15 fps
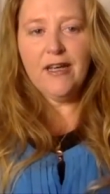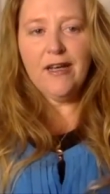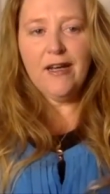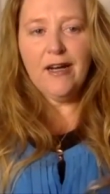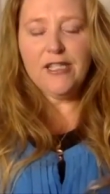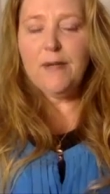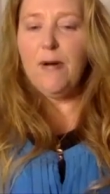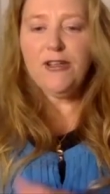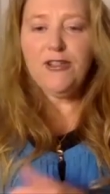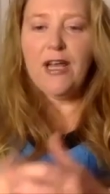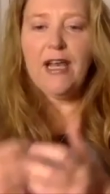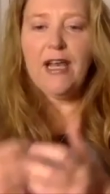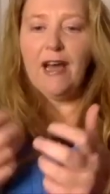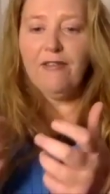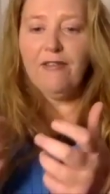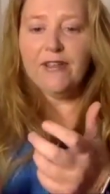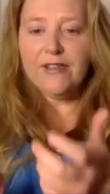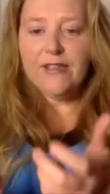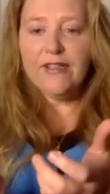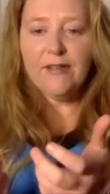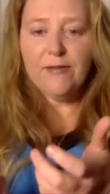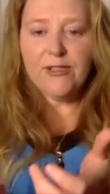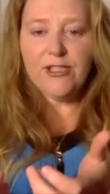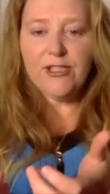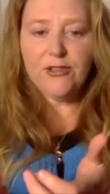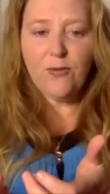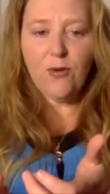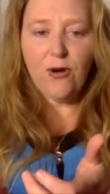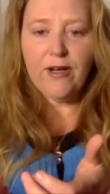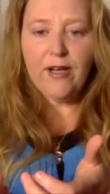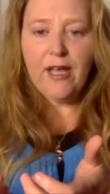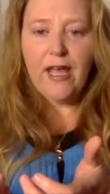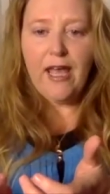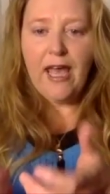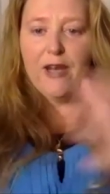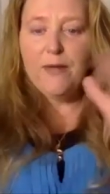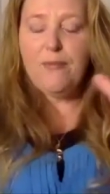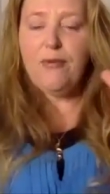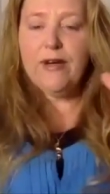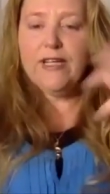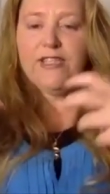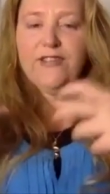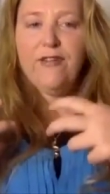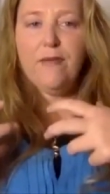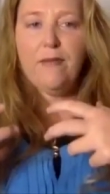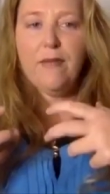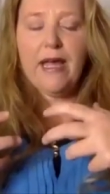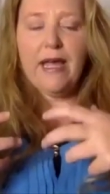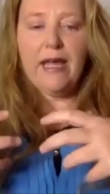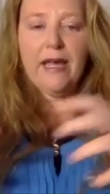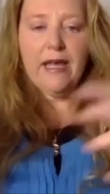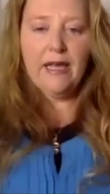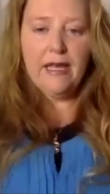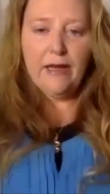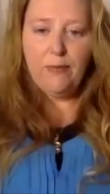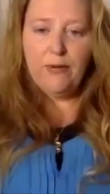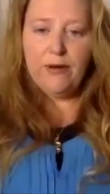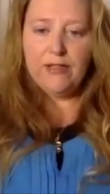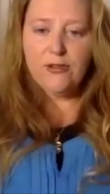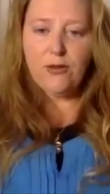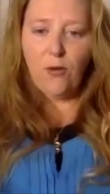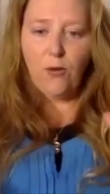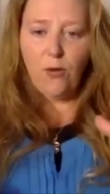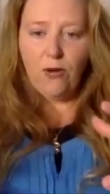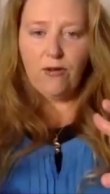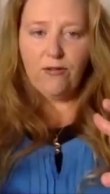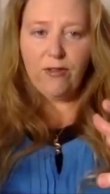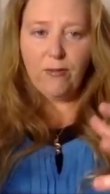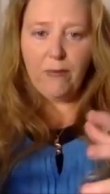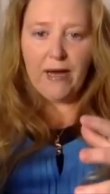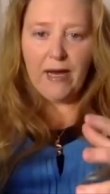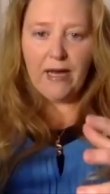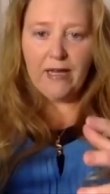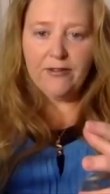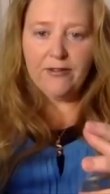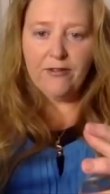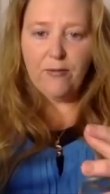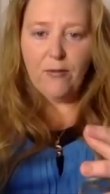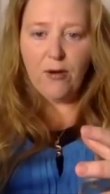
I suppose I love it, which is what, mm-hmm. and it brings for me, it brings all of the parts of my